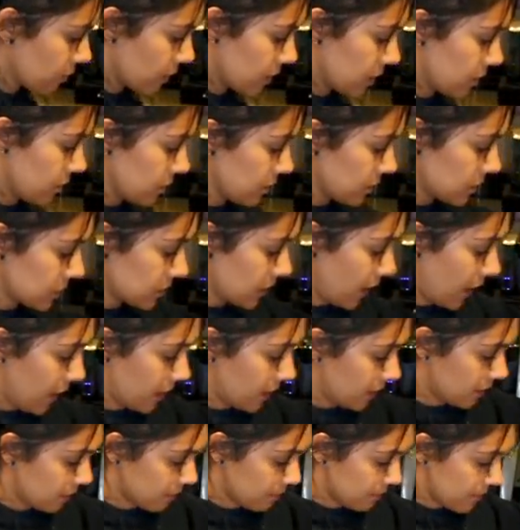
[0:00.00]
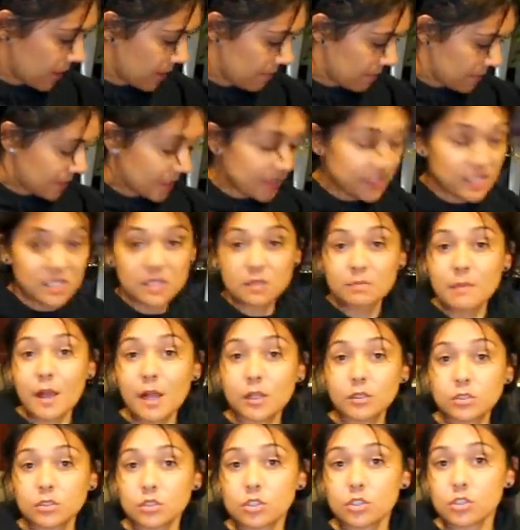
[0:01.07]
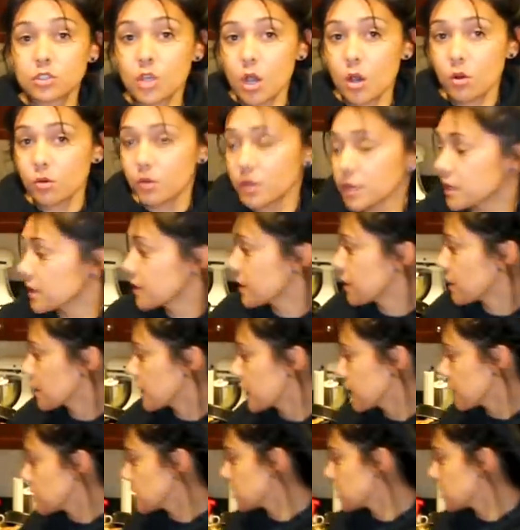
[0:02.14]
what it looks like, maybe. It smells so good in here. Can